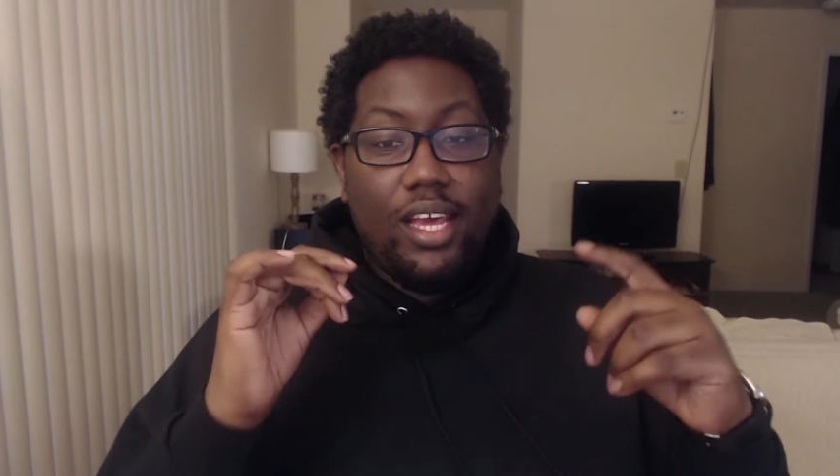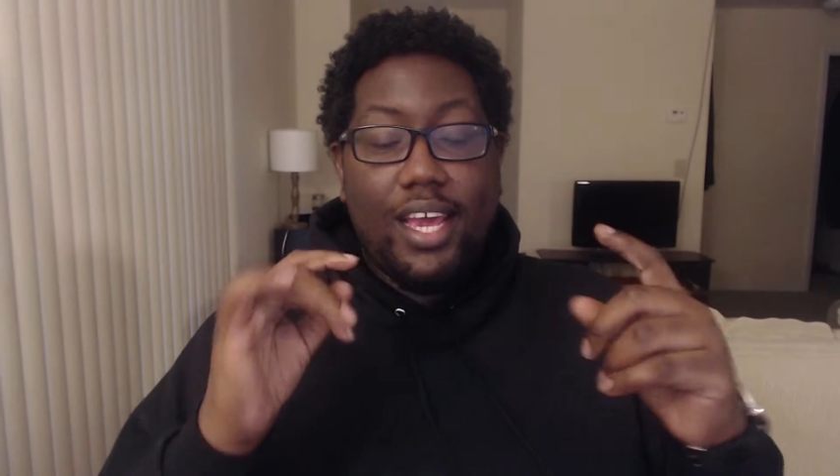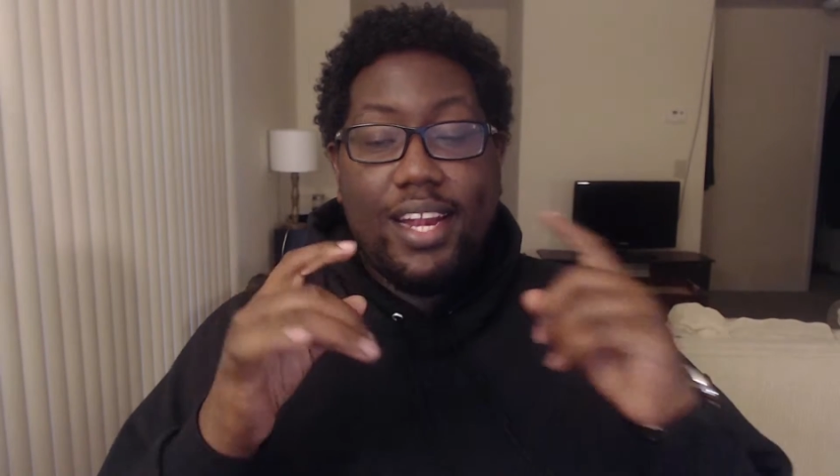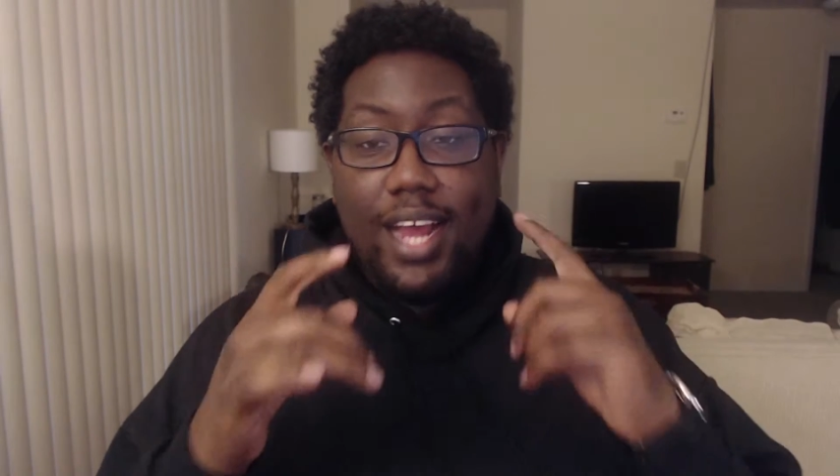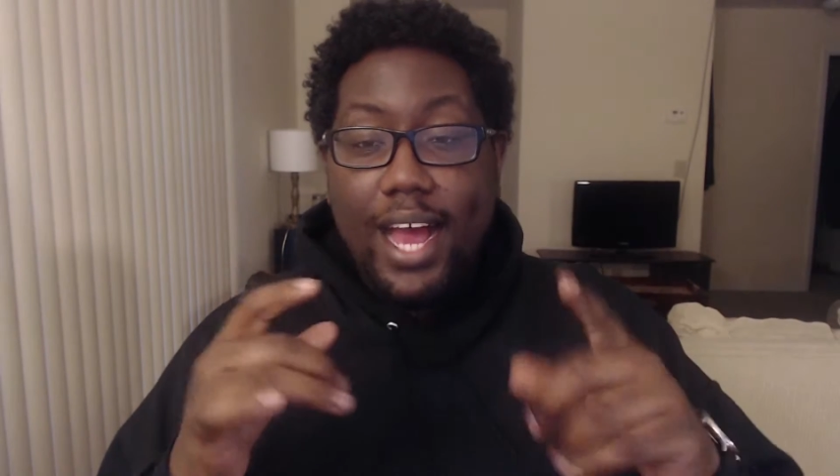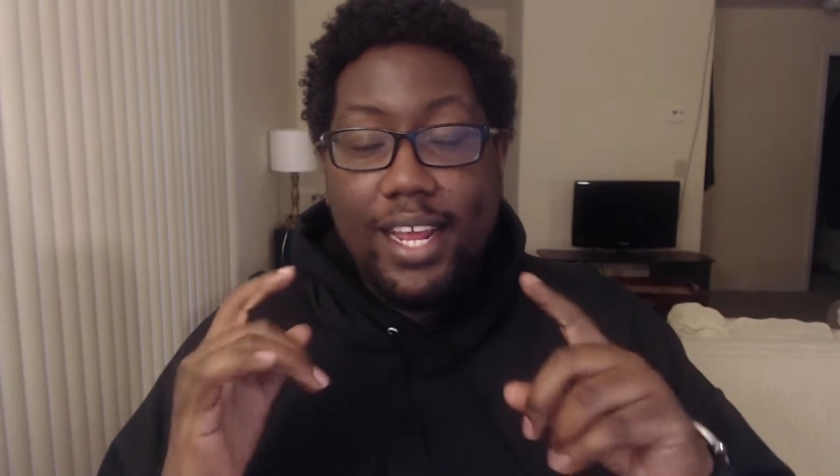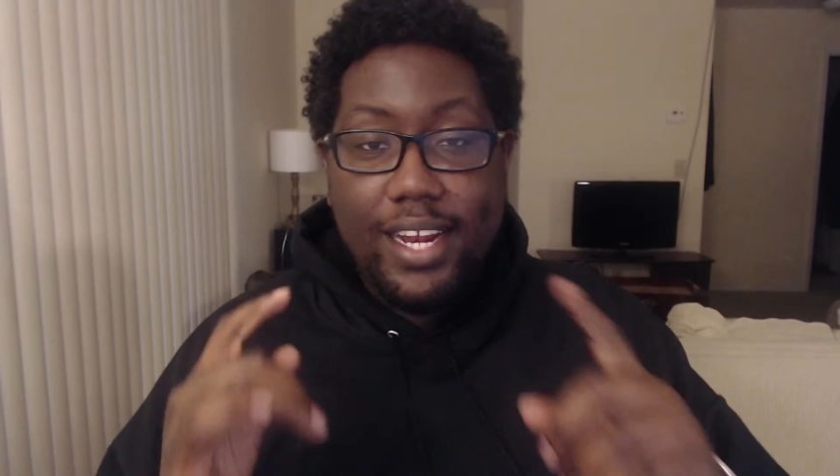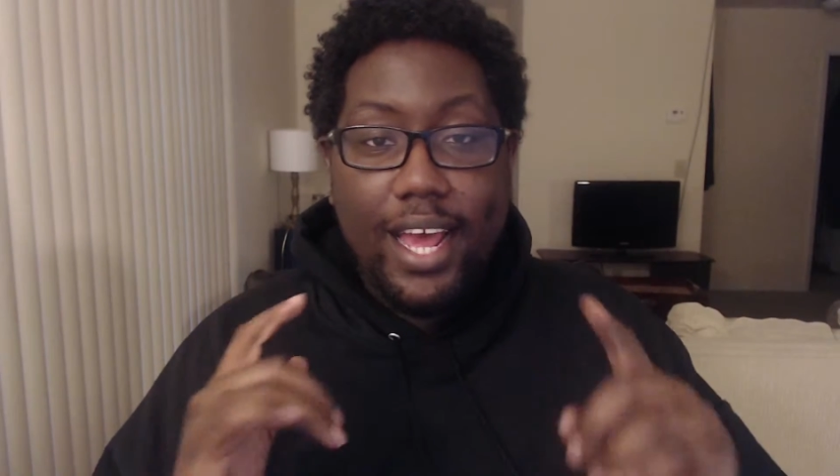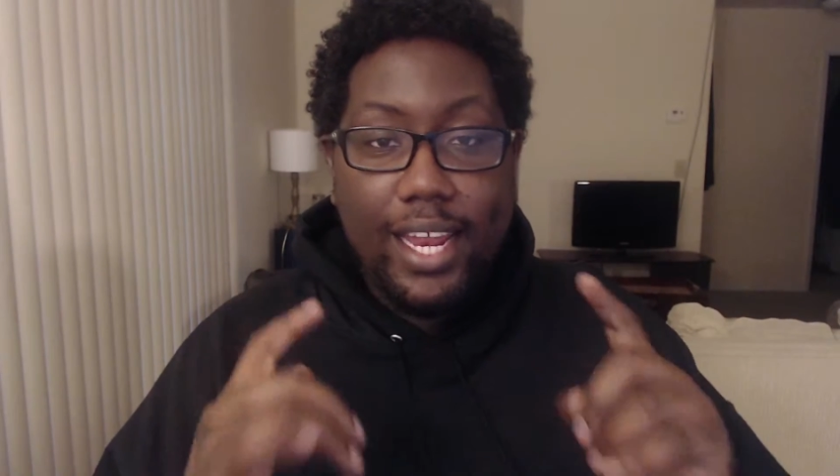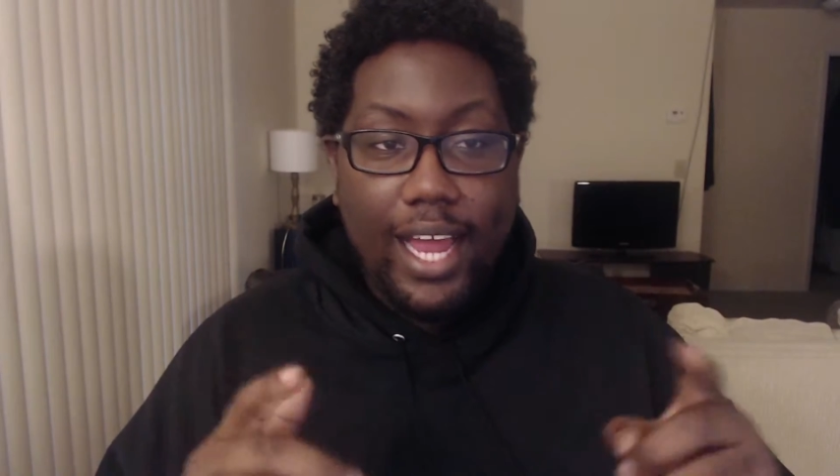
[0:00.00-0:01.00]
and not
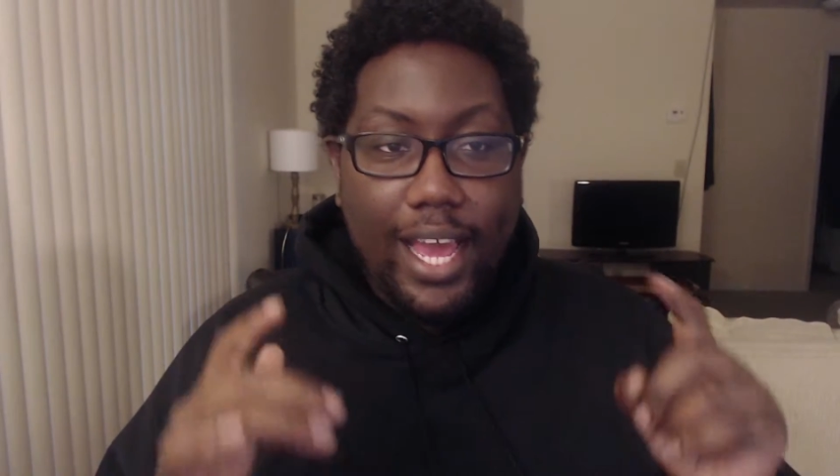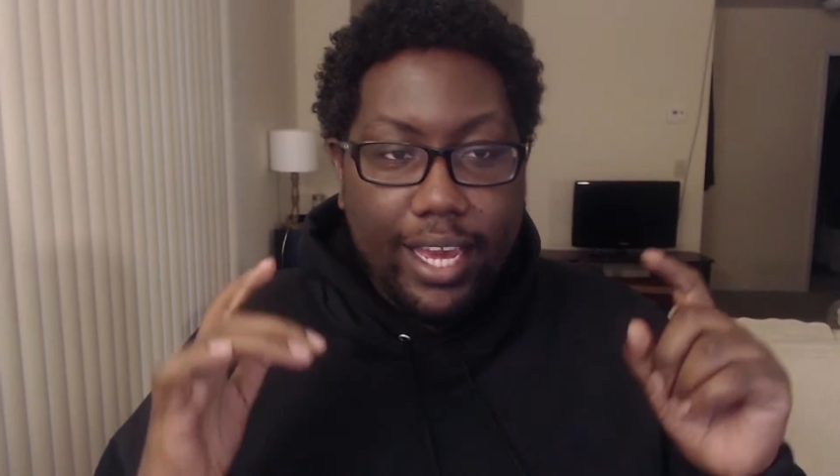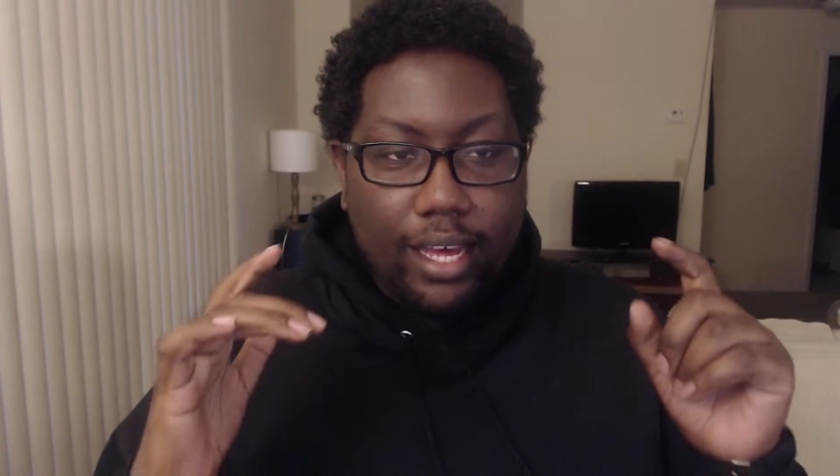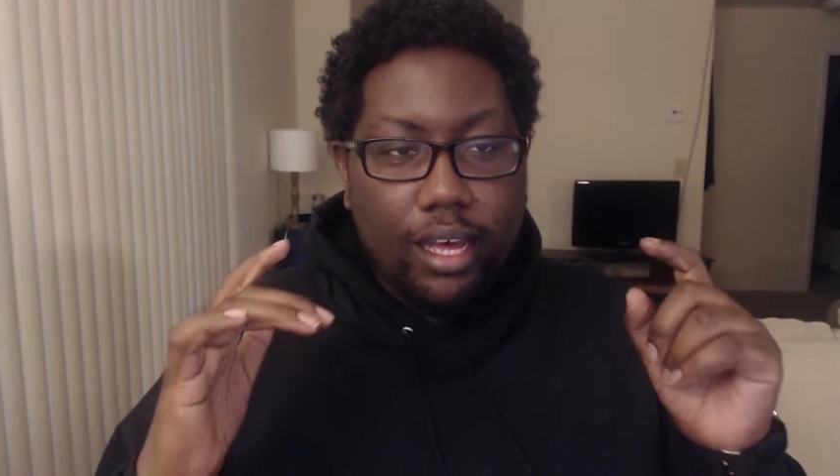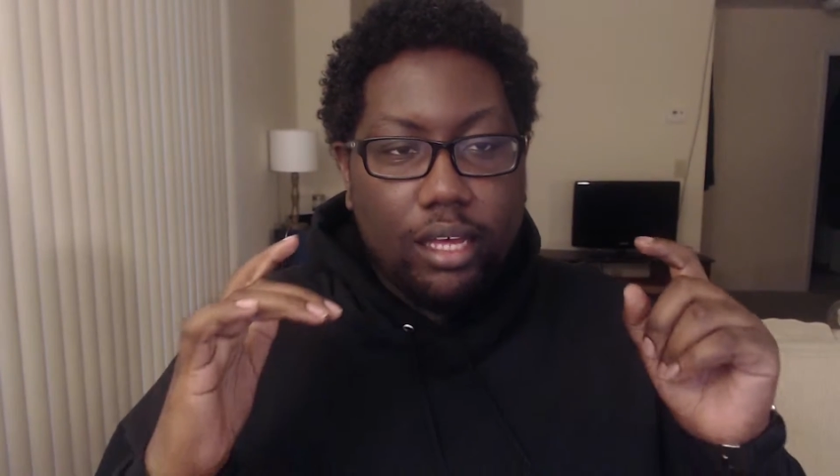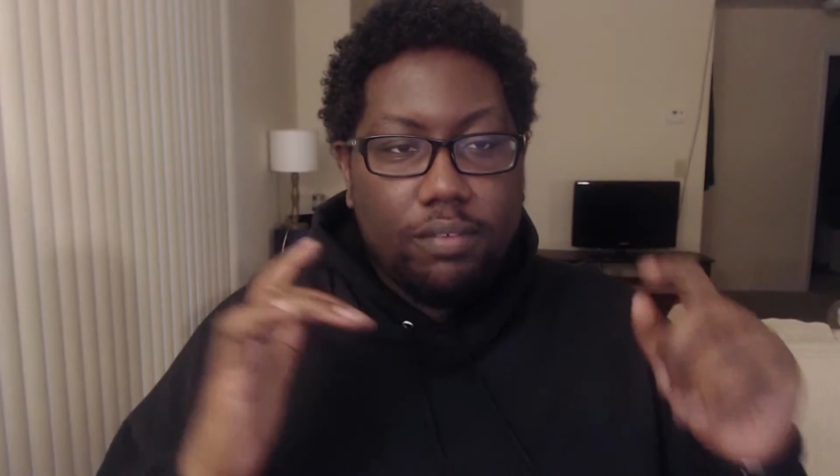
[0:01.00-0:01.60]
in that like